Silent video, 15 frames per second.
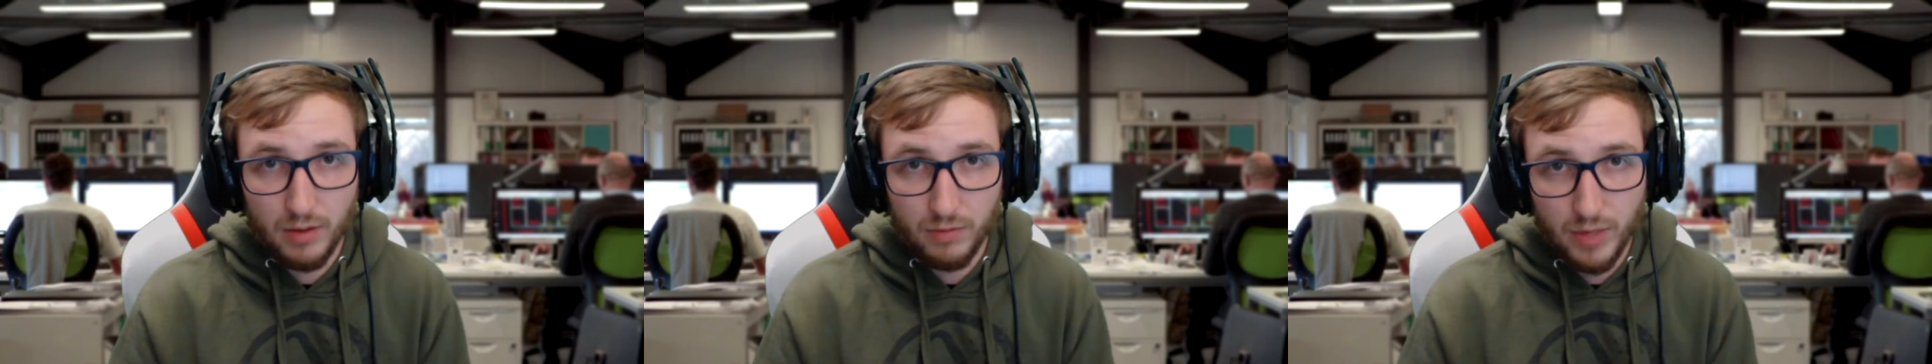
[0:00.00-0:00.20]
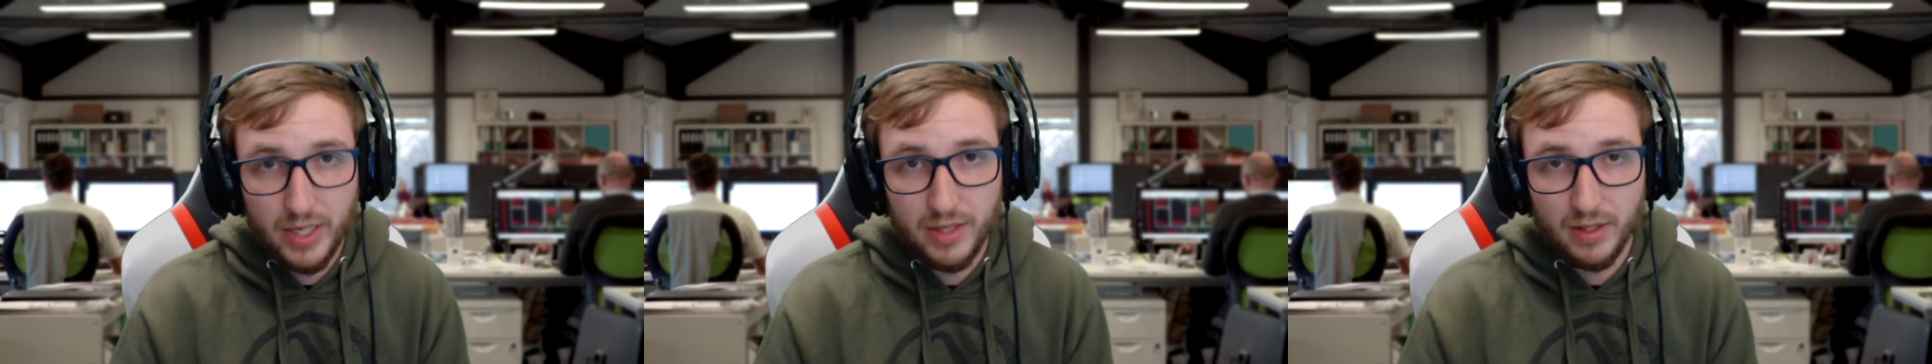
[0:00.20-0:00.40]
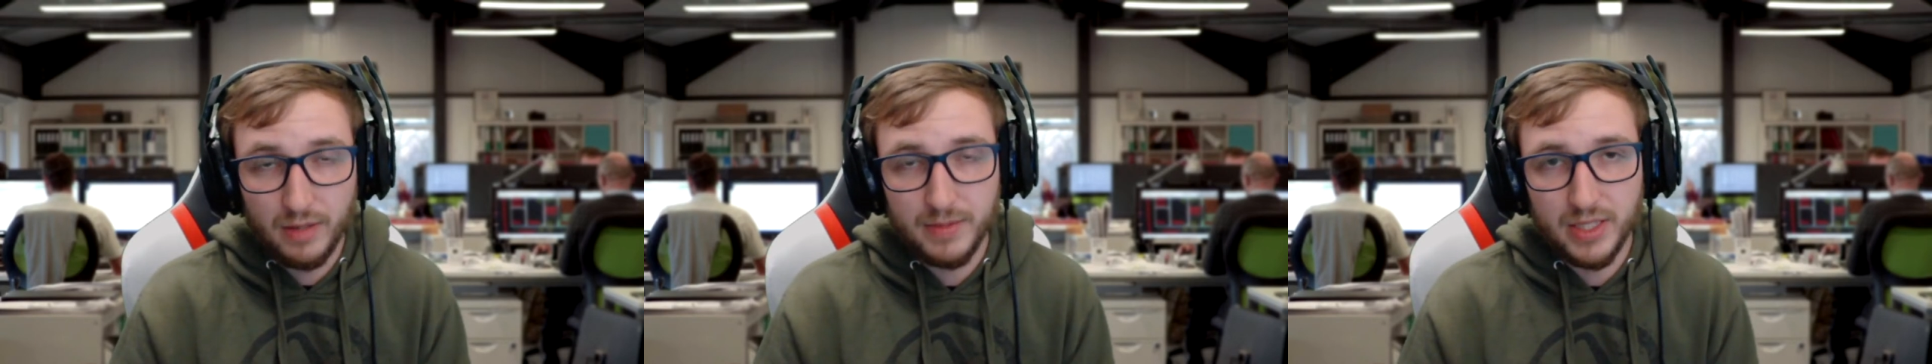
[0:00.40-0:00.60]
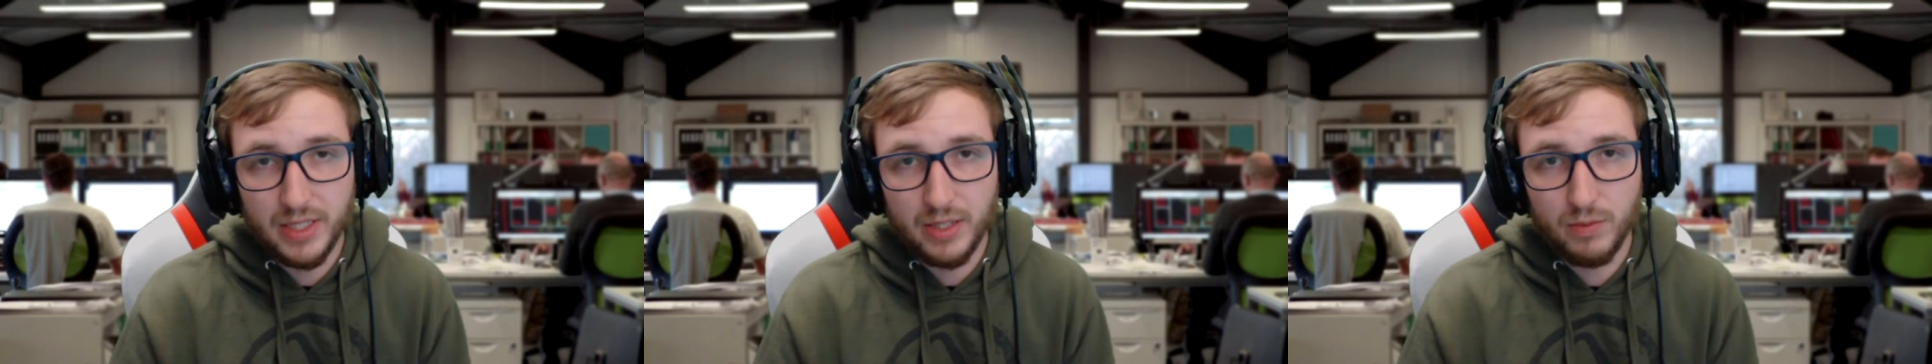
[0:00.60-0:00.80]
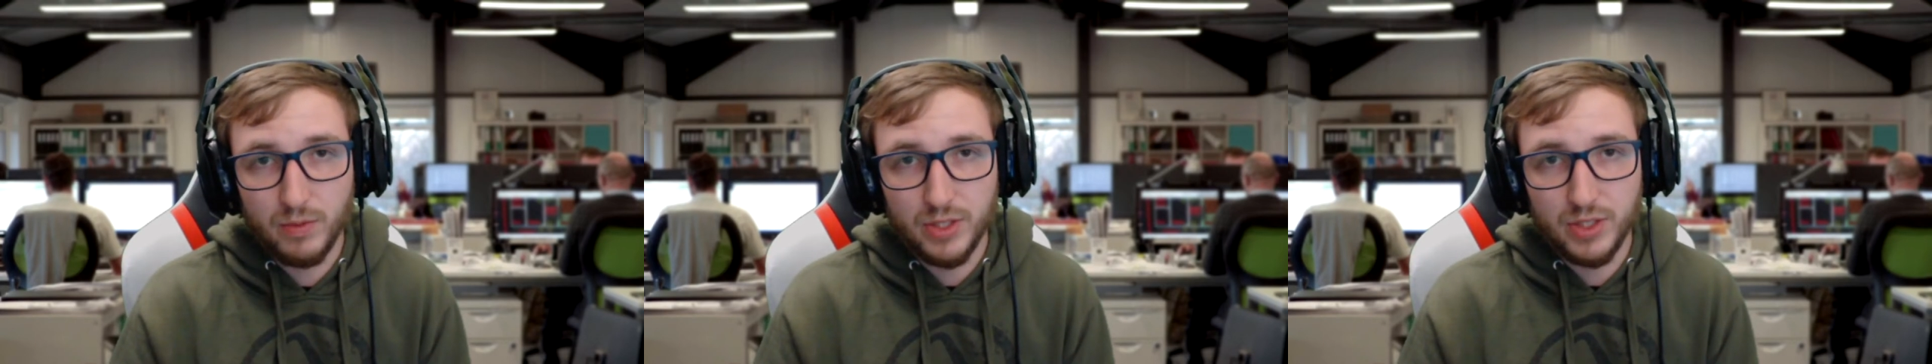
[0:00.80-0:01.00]
right
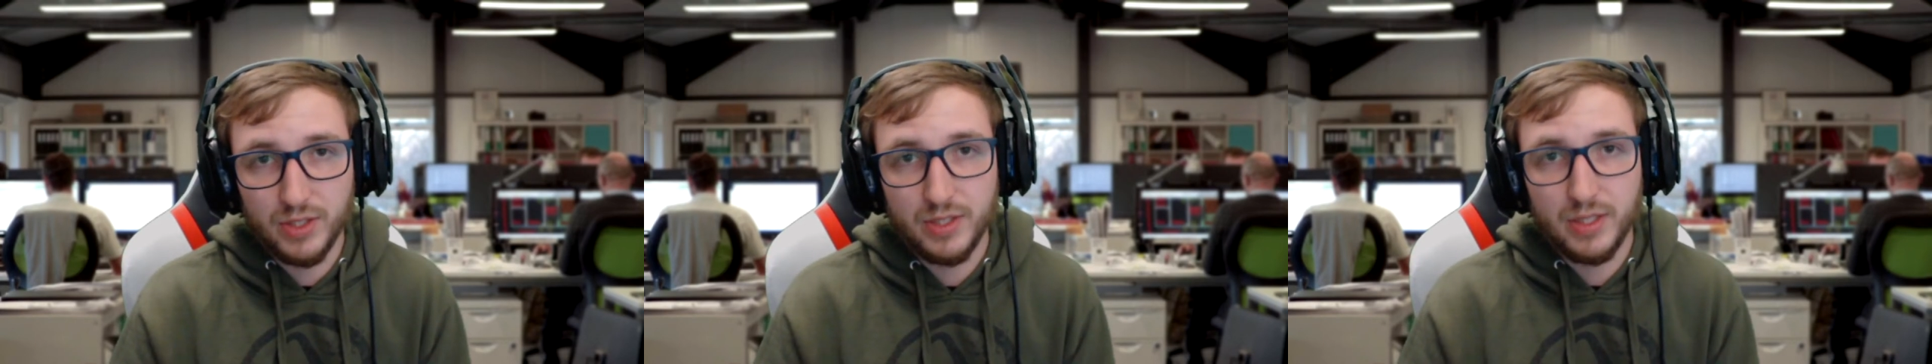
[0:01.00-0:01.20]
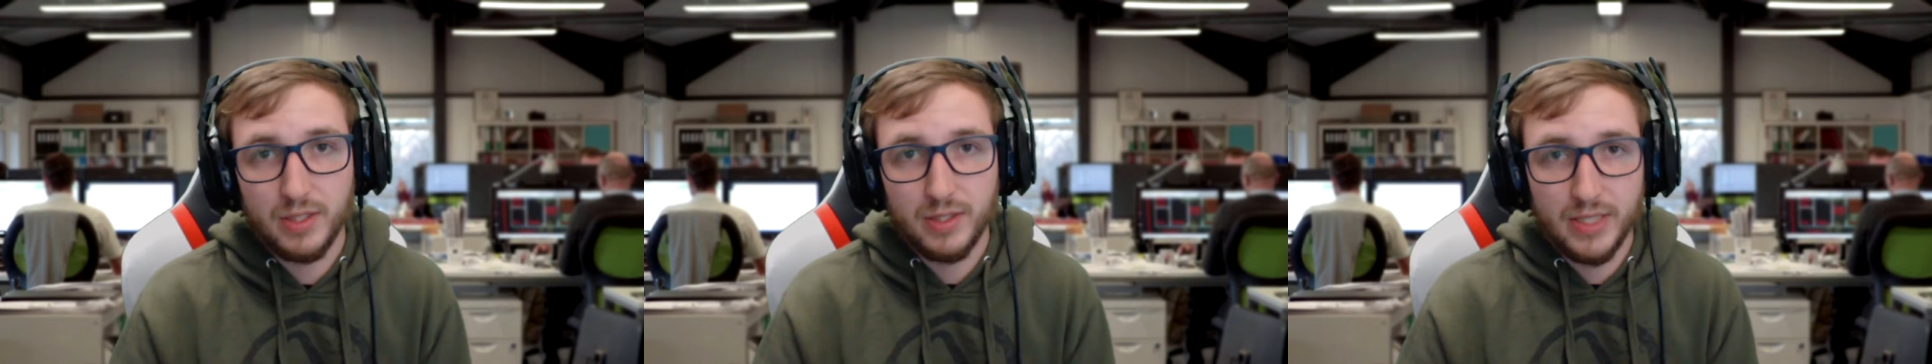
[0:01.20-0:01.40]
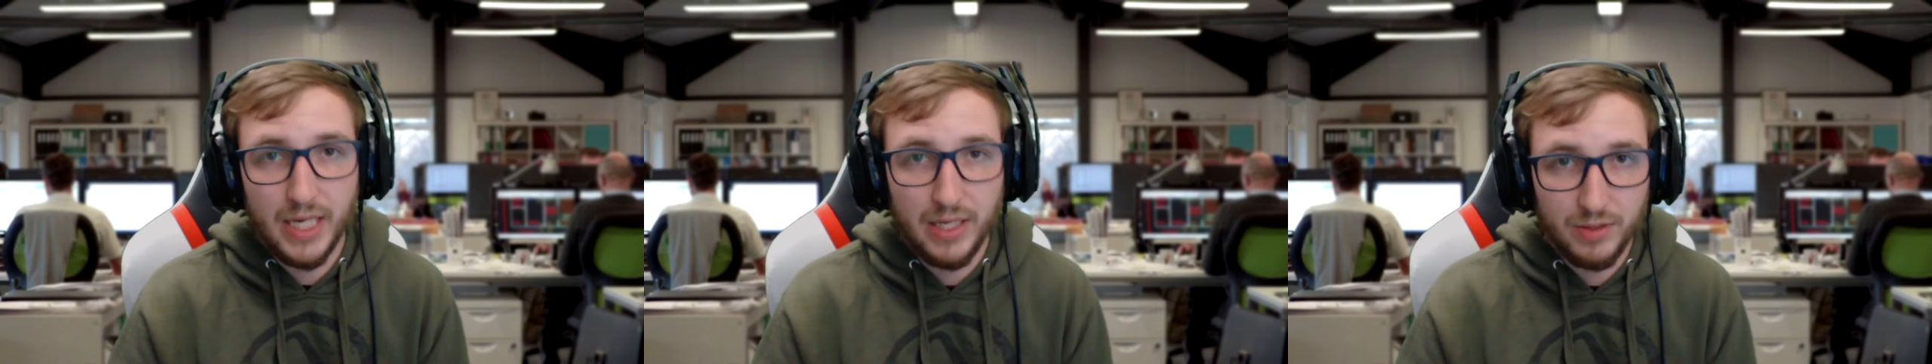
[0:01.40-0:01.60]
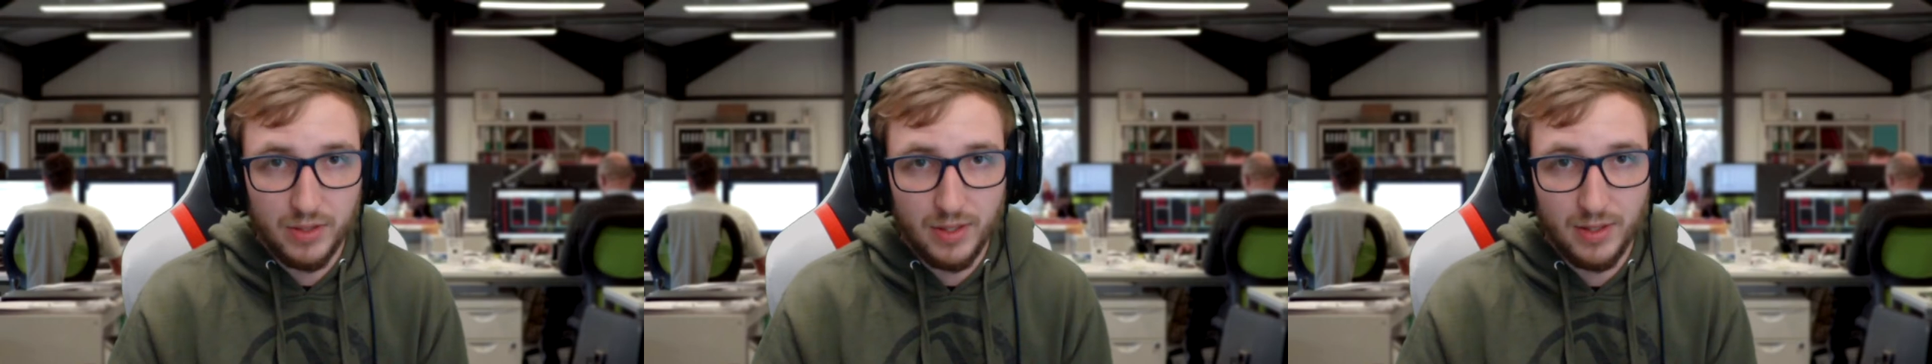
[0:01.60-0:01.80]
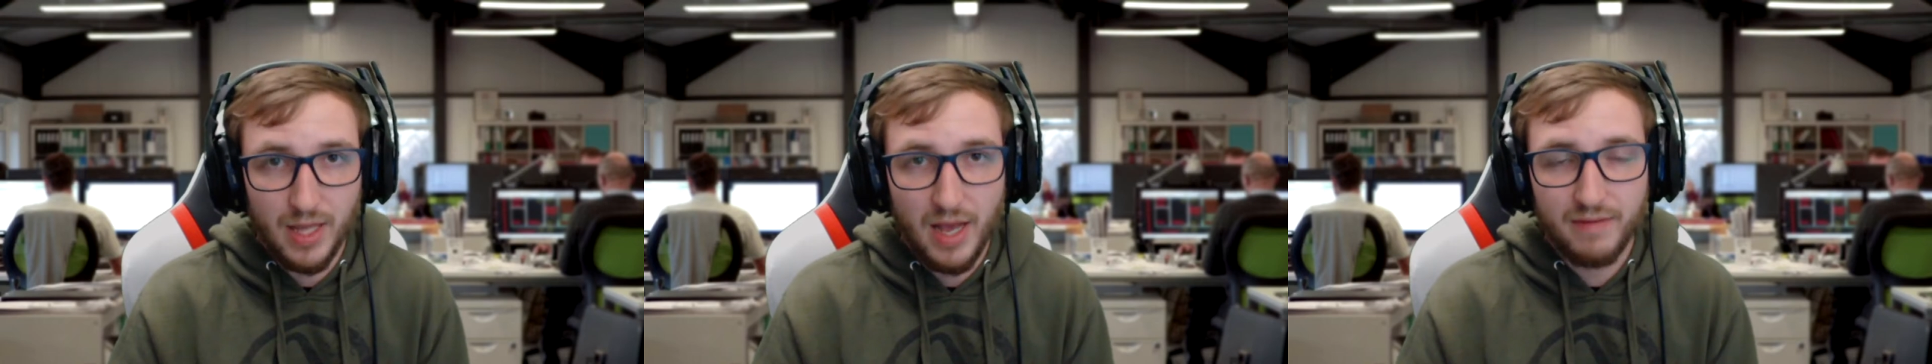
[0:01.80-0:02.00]
thumbstick, which is down to
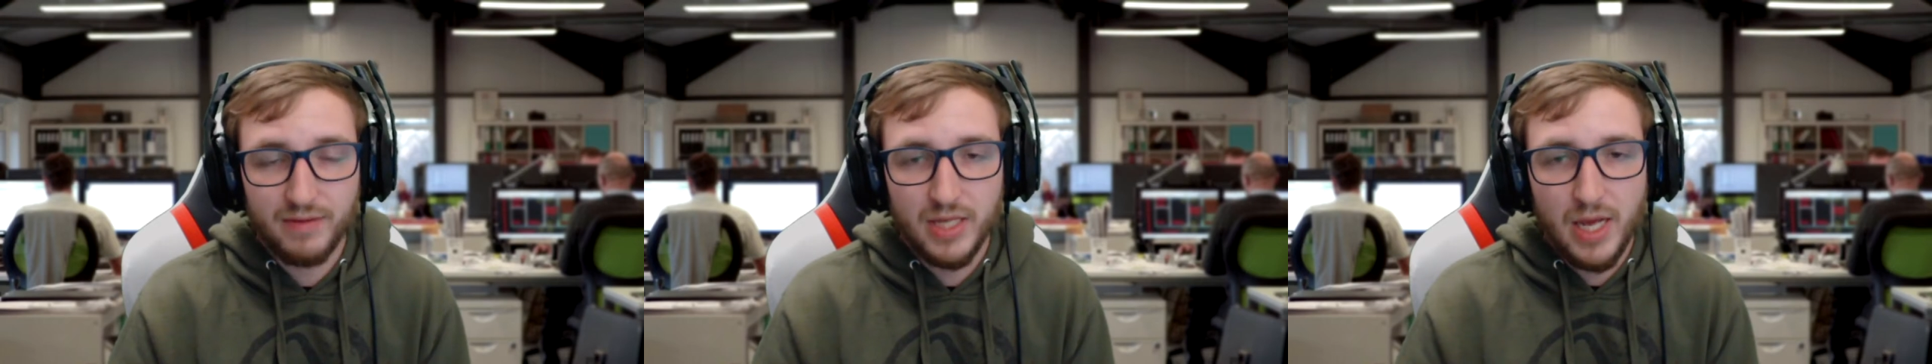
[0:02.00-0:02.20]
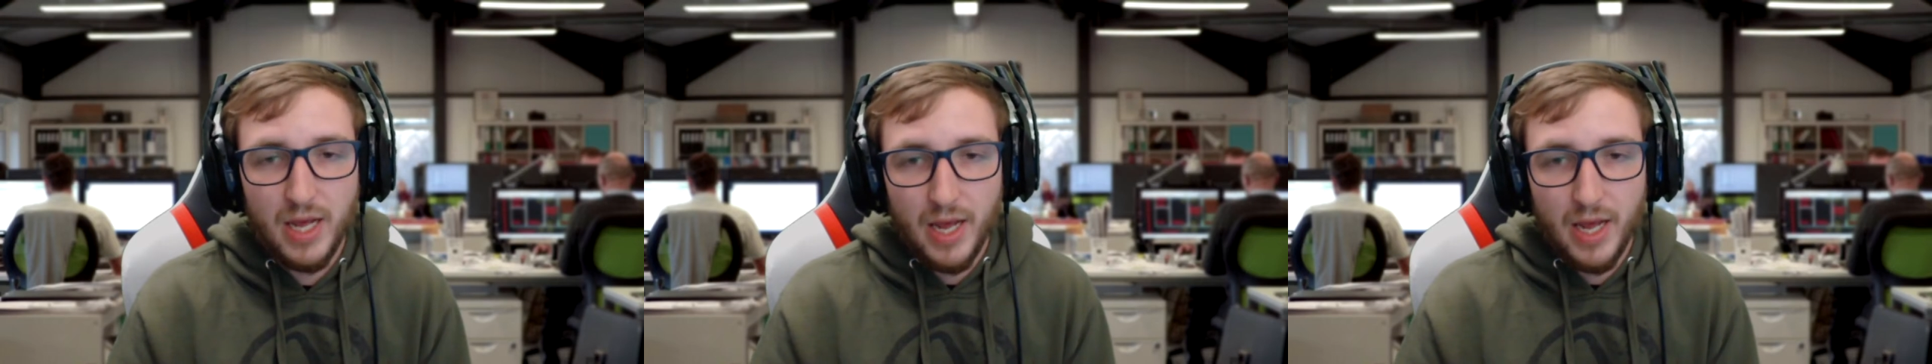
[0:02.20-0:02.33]
the left.